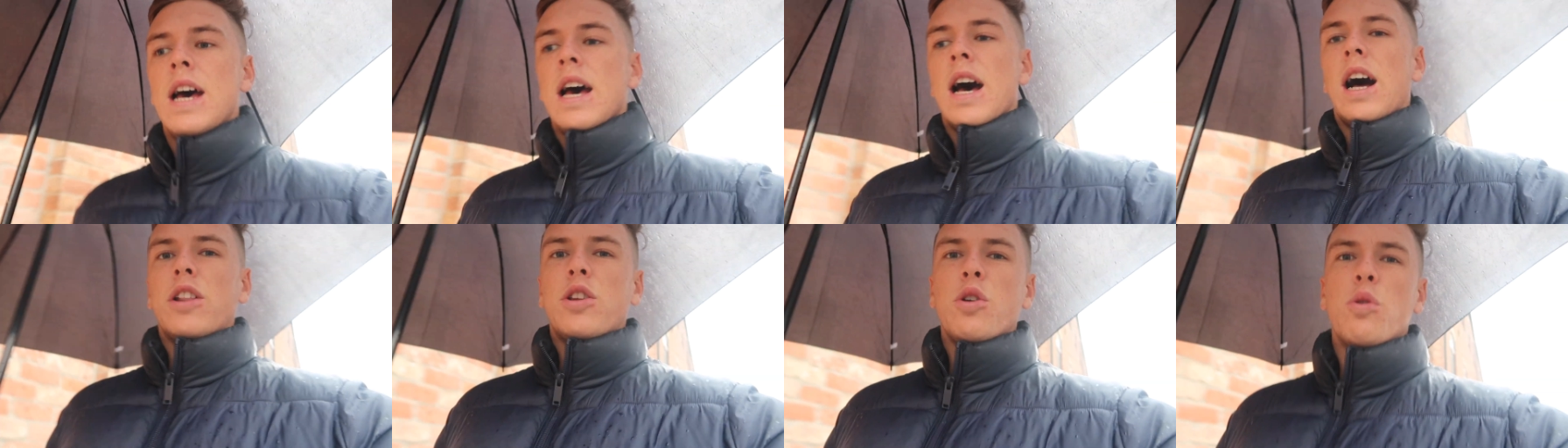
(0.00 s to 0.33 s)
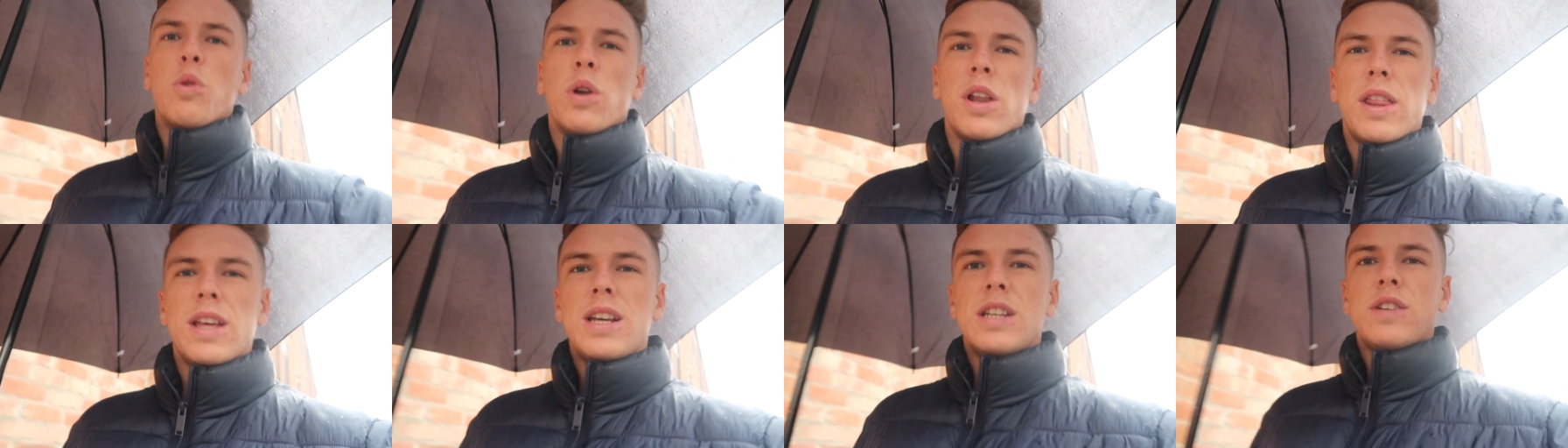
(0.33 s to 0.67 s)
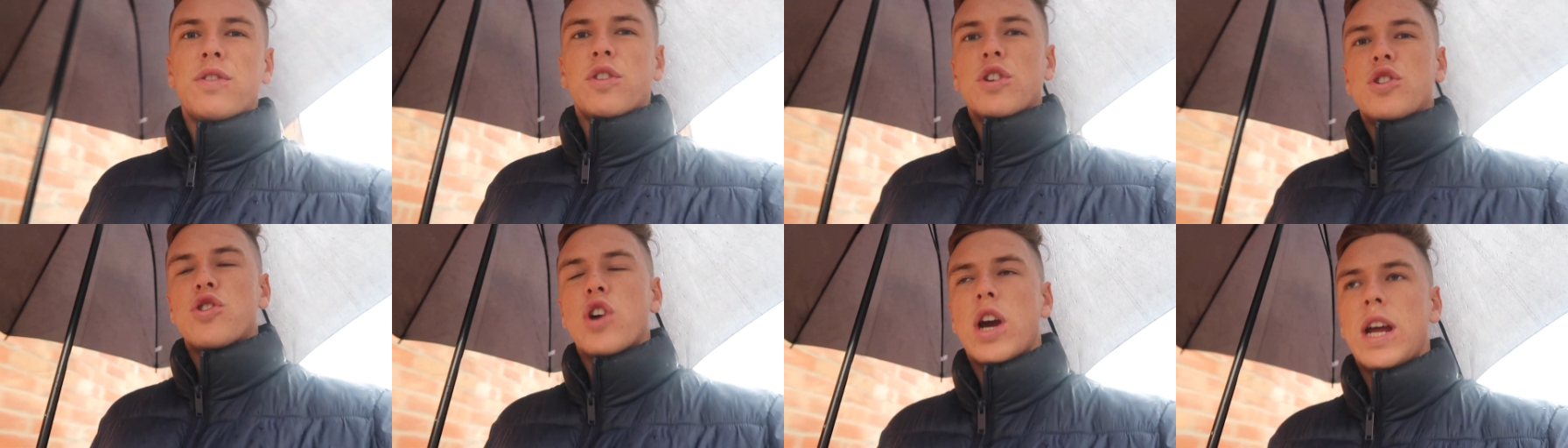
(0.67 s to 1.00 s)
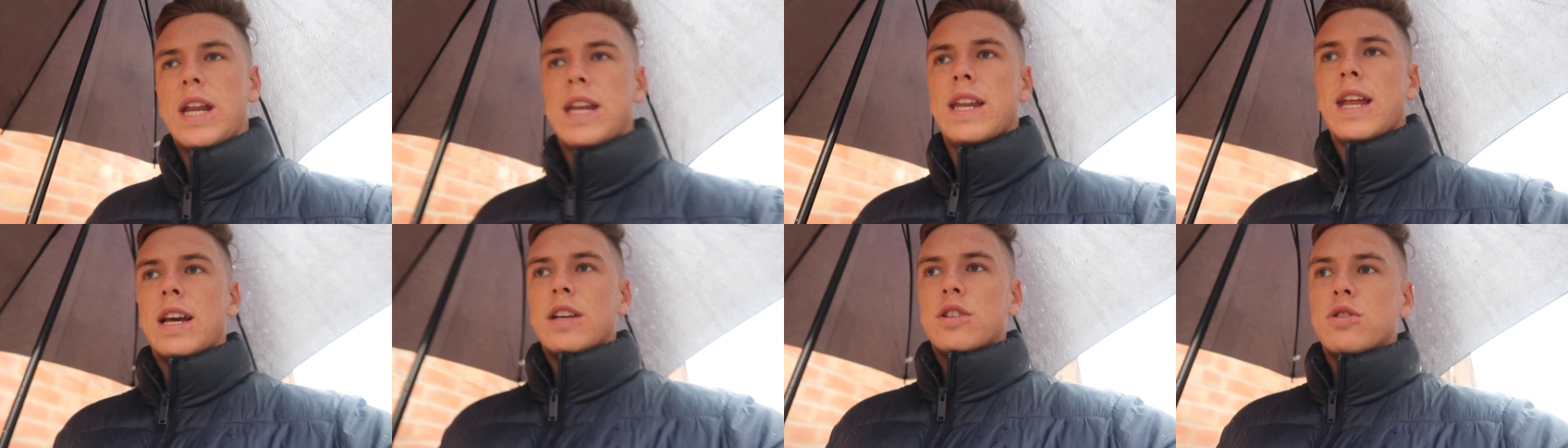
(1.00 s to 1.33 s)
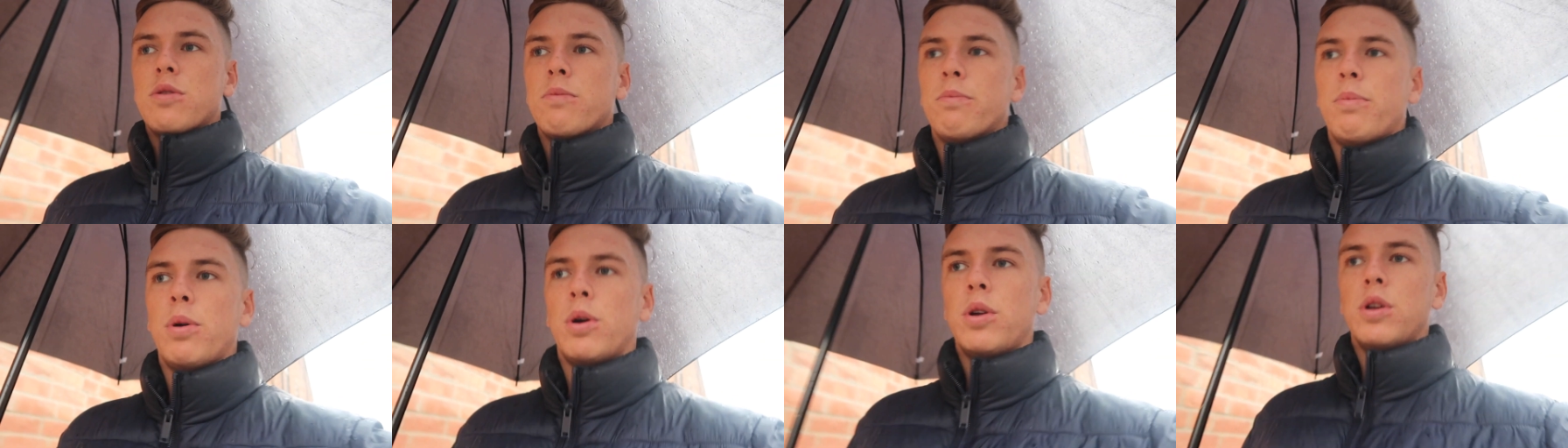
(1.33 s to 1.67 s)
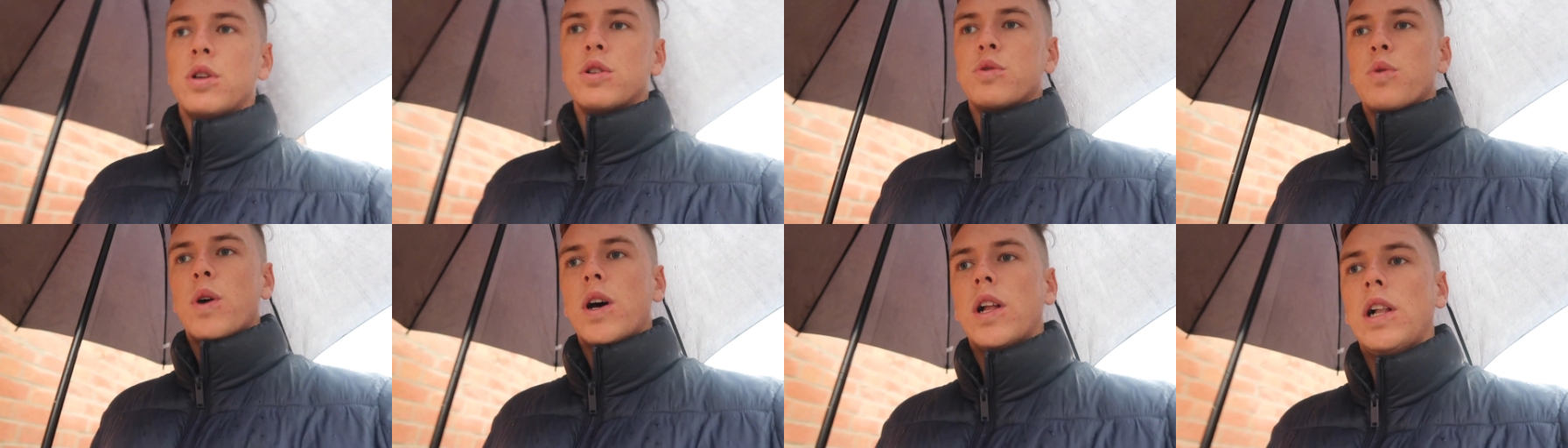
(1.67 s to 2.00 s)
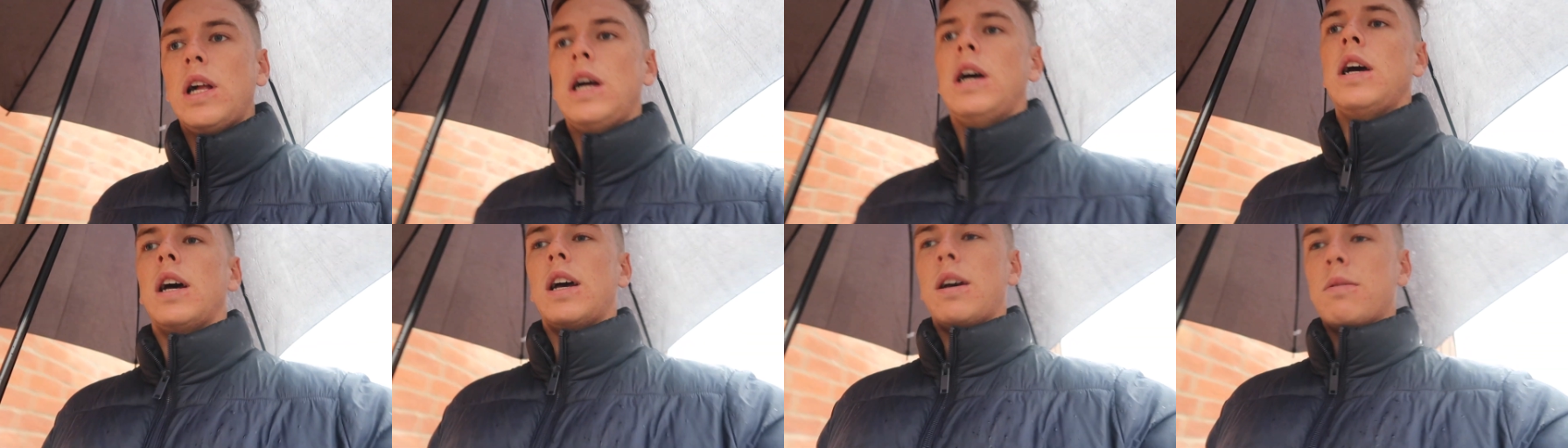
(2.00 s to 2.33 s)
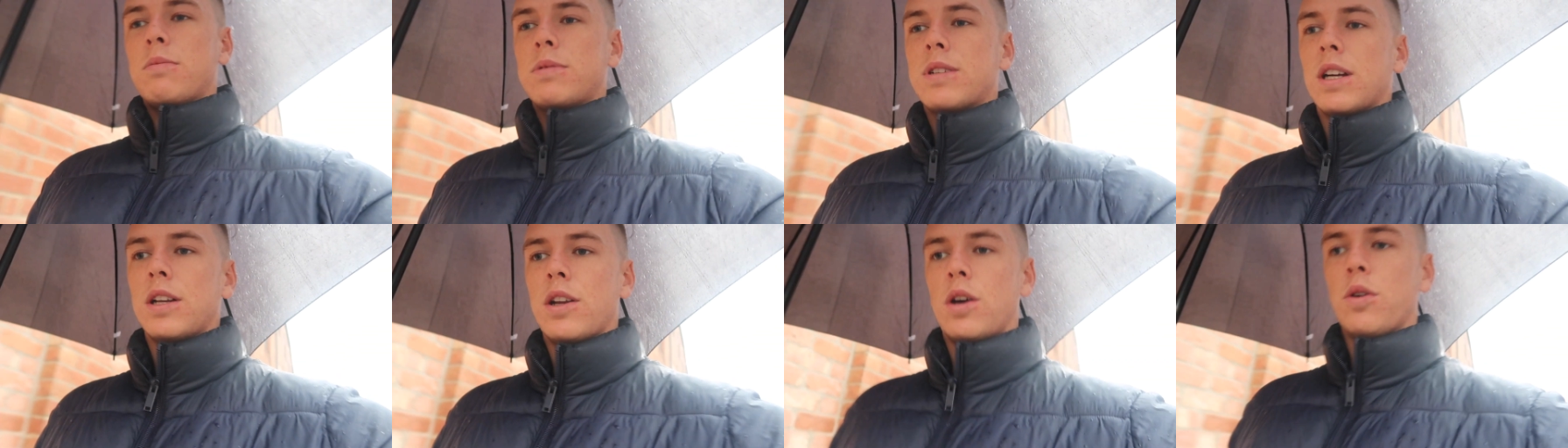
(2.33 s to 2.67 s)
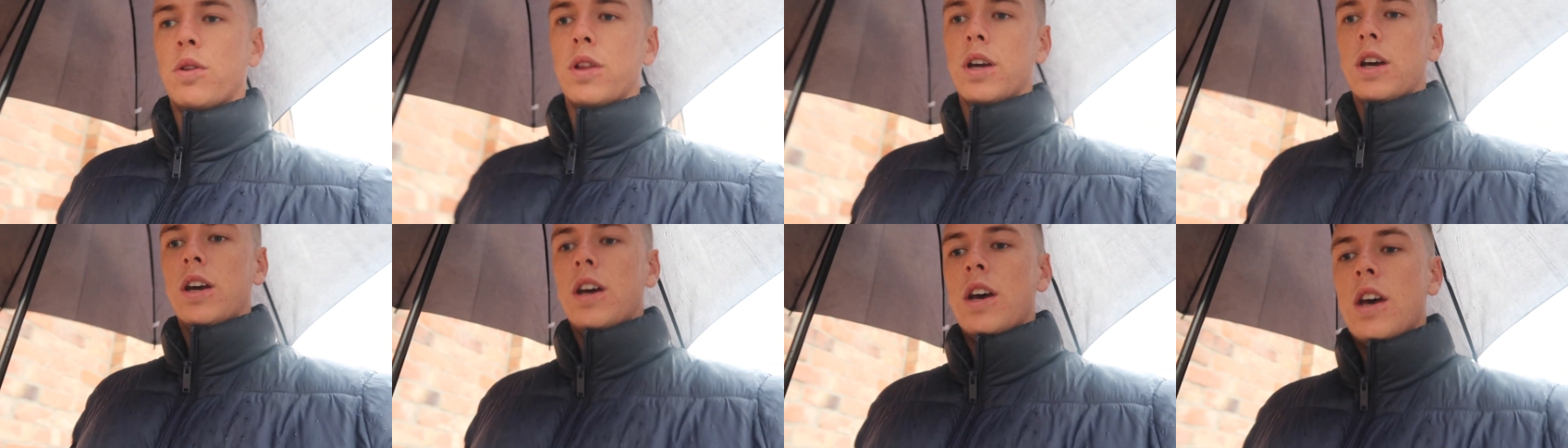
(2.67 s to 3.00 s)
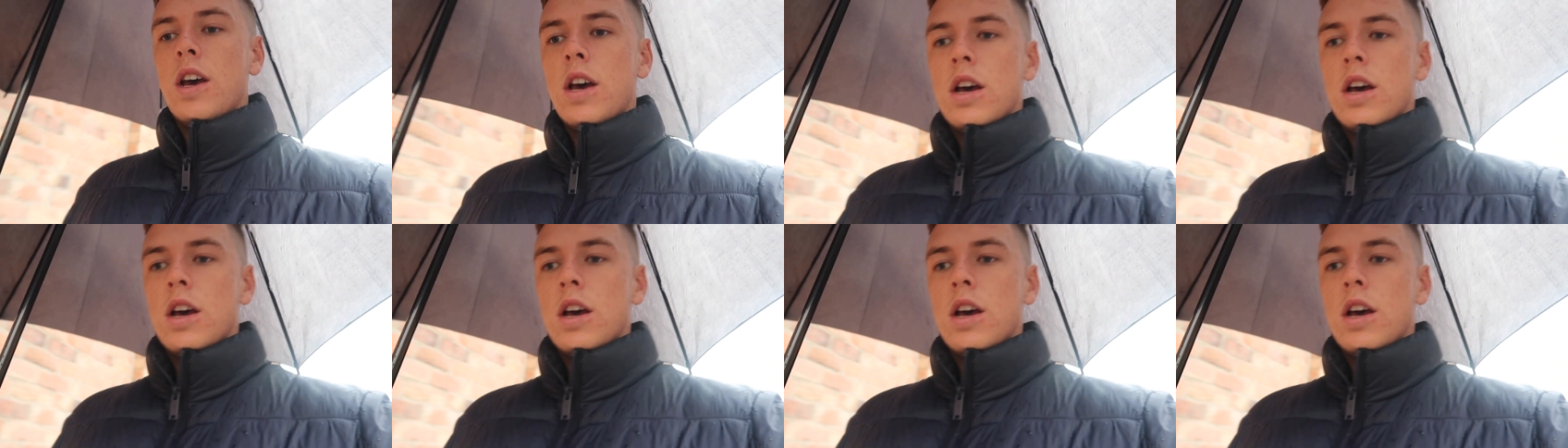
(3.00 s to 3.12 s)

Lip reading: I'll do one of these for a training day at some point as well, because I know the